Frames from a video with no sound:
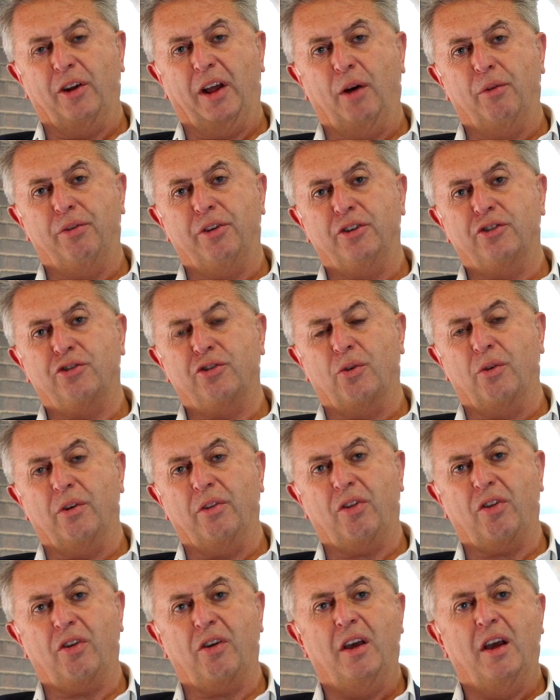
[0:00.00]
on health
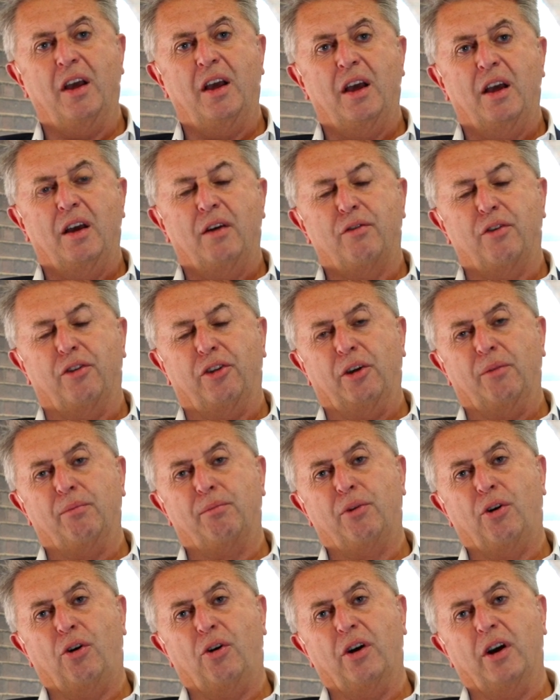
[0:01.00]
insurance. For the
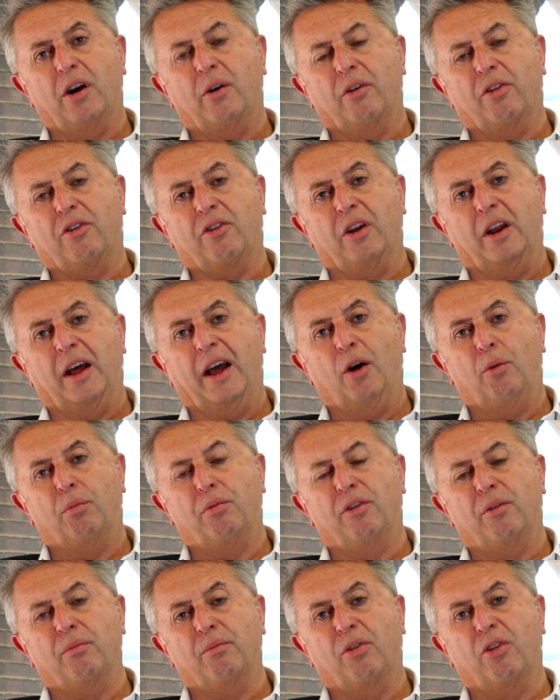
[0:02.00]
employer, it's going to help
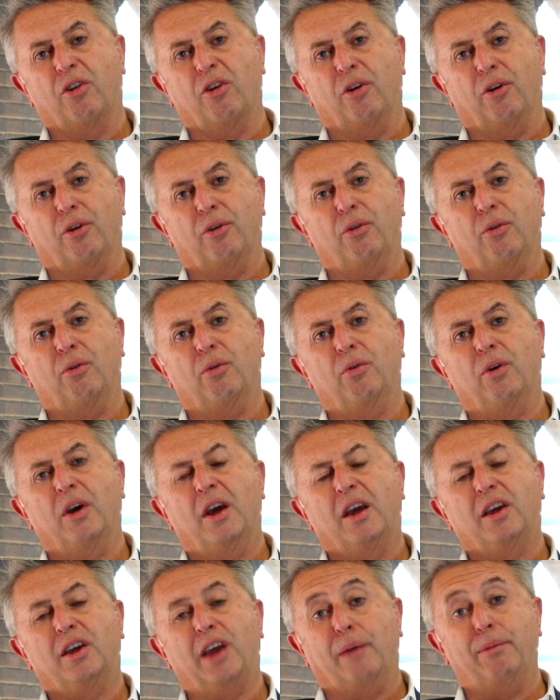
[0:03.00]
them to
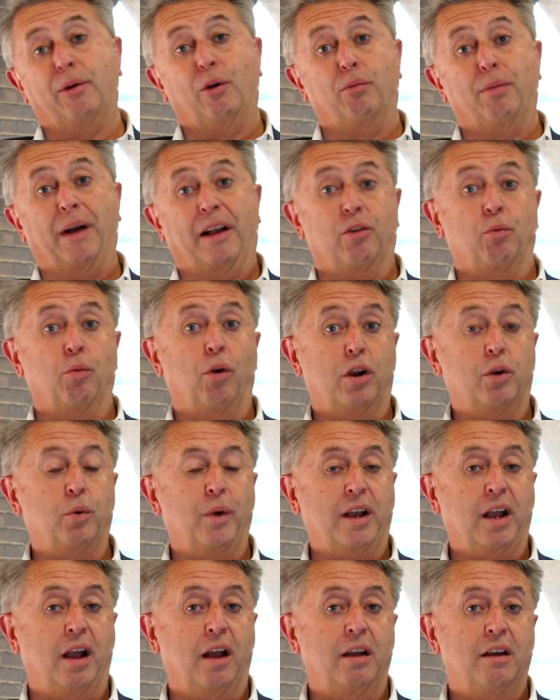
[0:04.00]
get people back to work
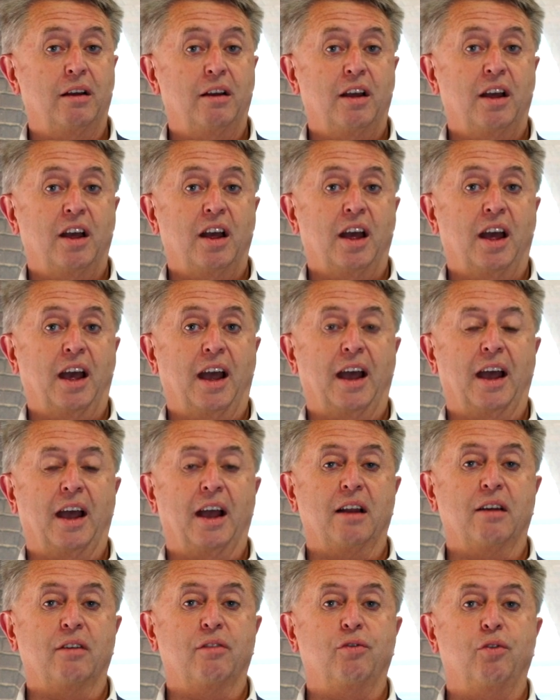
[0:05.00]
quicker
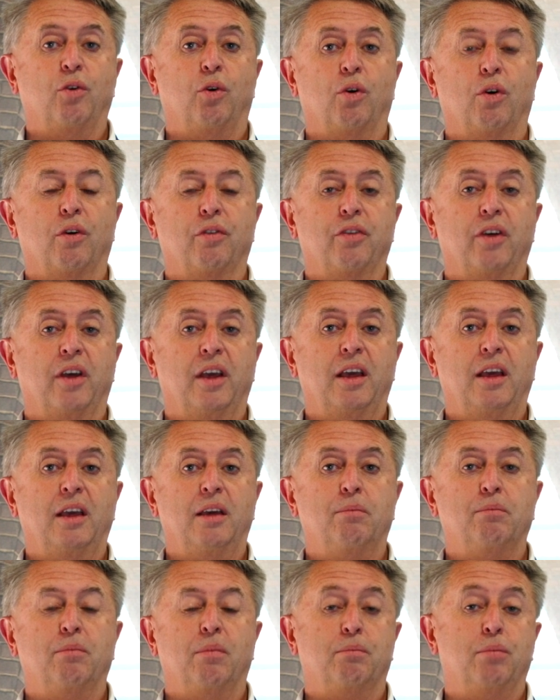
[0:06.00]
and for
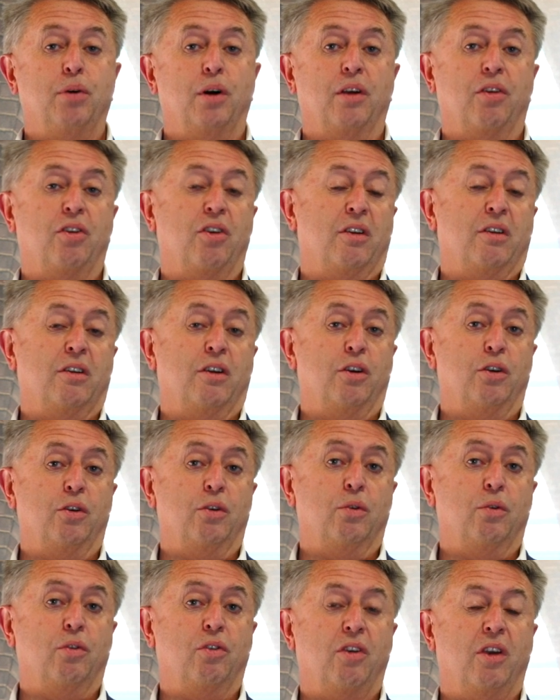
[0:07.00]
the person
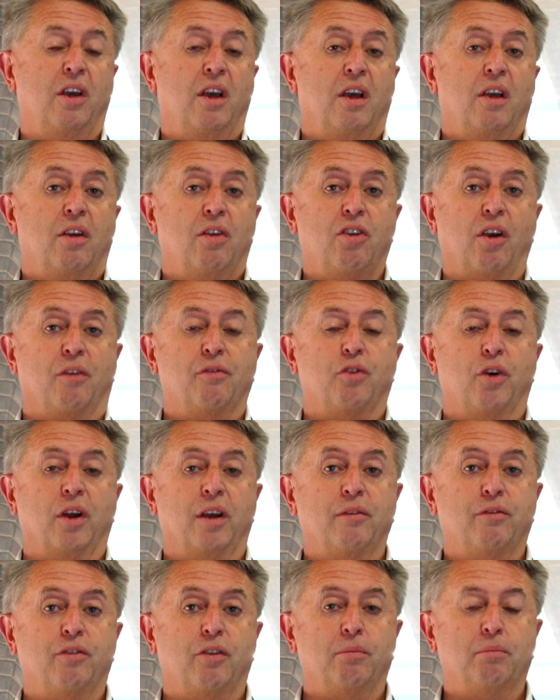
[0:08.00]
who's
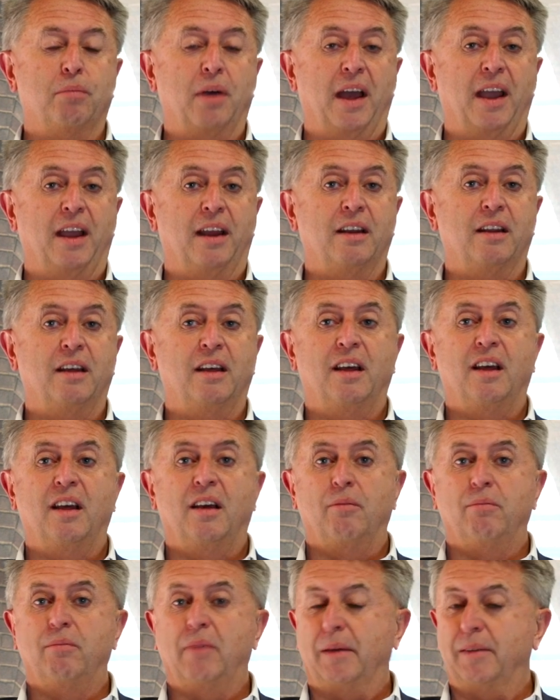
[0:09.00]
suffering from pain,
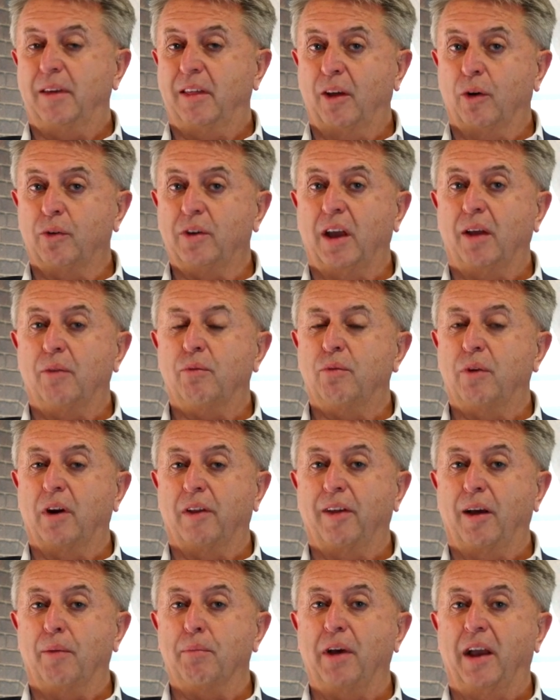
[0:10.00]
maybe they'll get rid
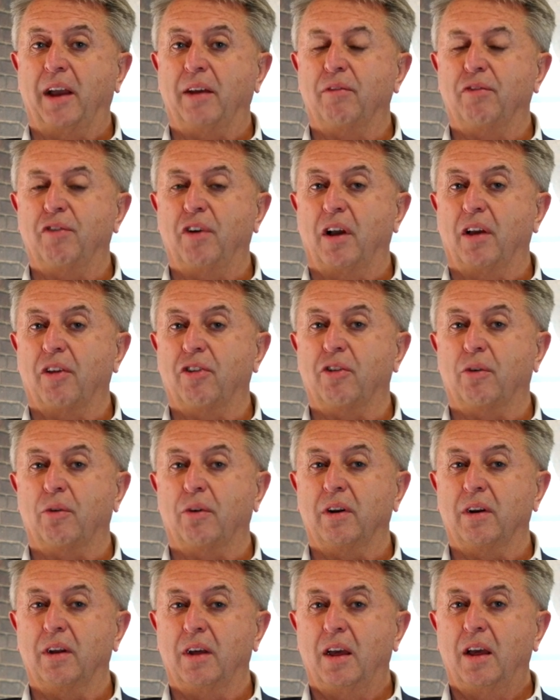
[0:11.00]
of that pain faster
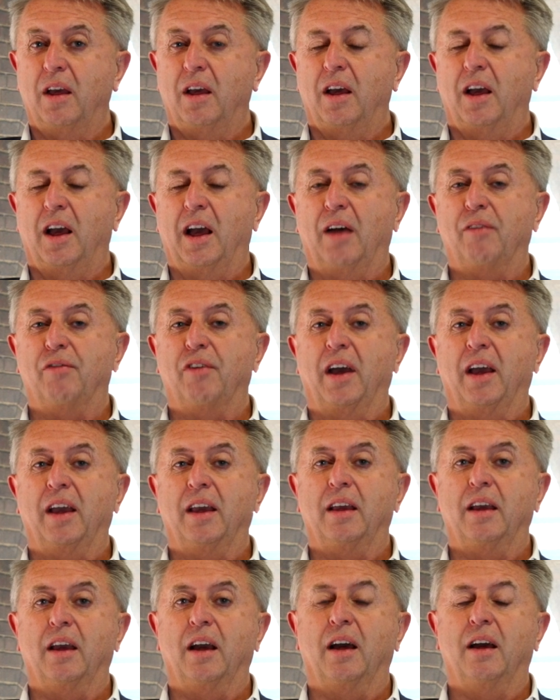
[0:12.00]
and have
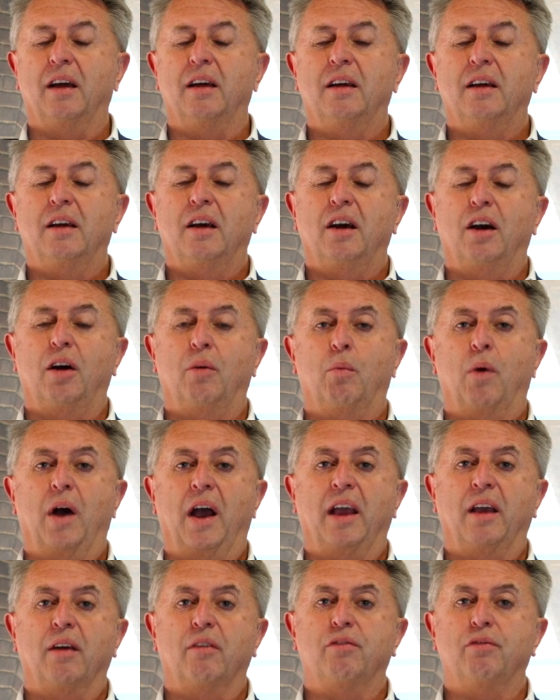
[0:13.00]
a, uh, a
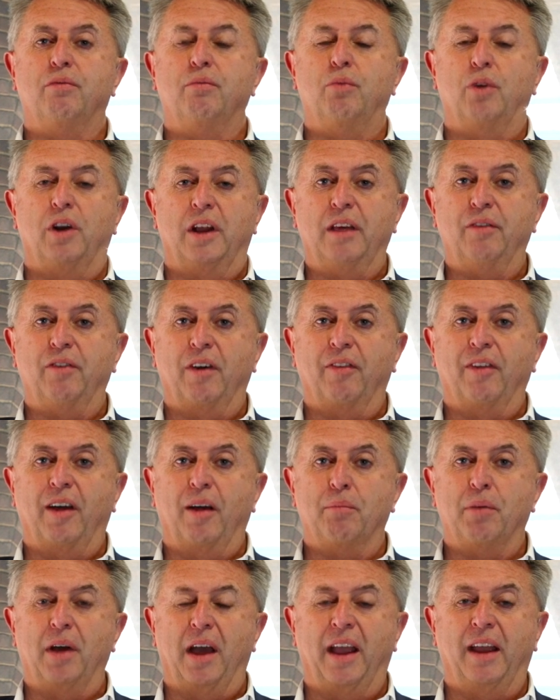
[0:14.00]
way of relieving
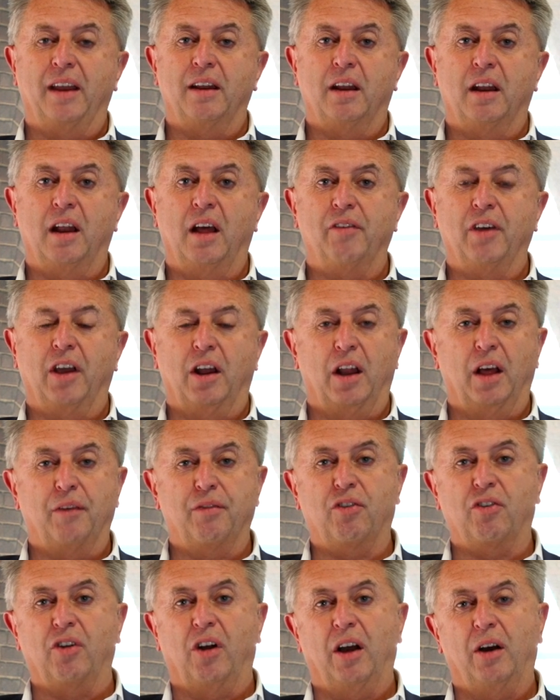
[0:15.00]
that pain and having a
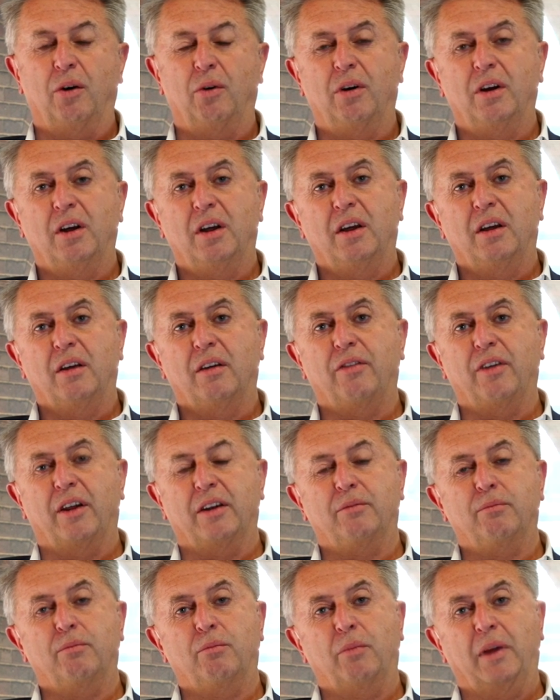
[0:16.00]
lifestyle
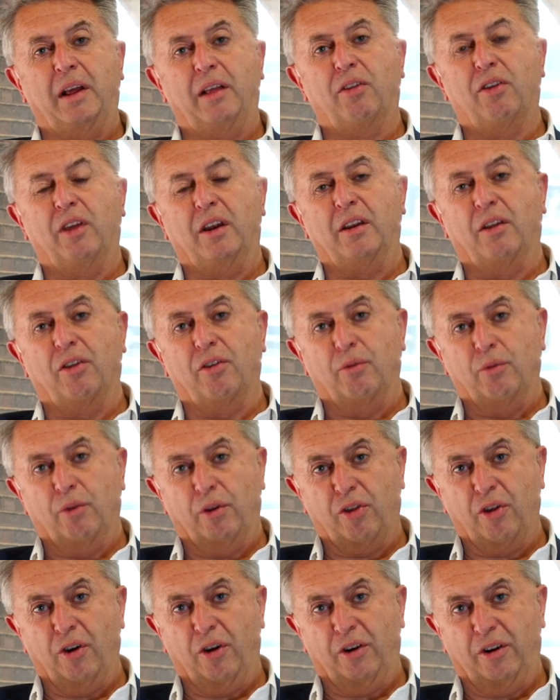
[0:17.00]
that means it doesn't
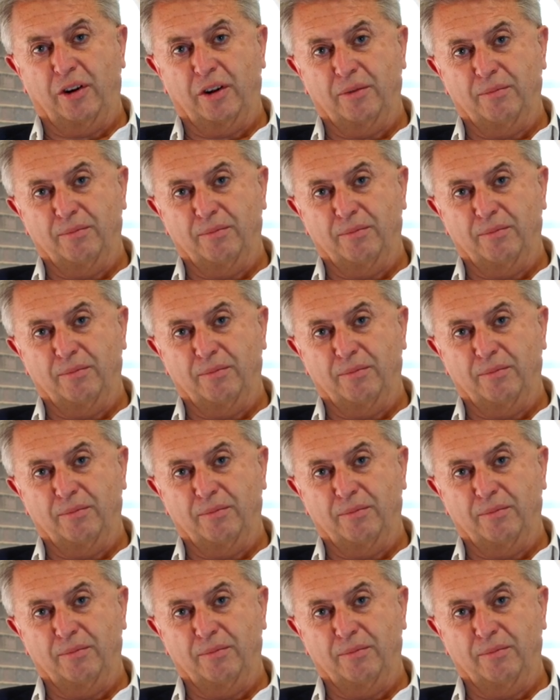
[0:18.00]
return.